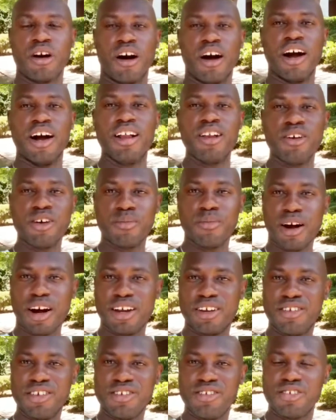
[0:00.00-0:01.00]
All right, hello
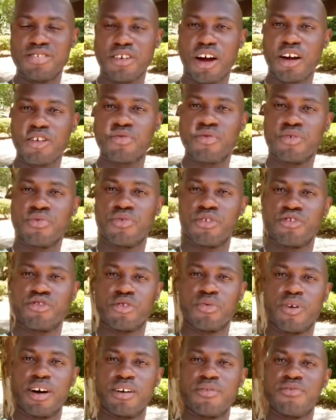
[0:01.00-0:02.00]
everybody, and this is Andre
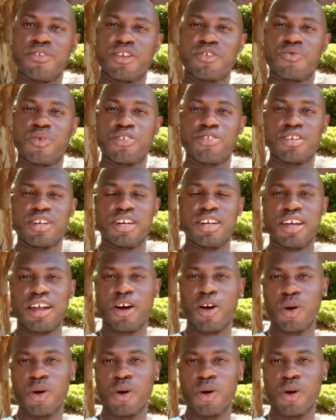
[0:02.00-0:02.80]
from Juwan Fitness once again.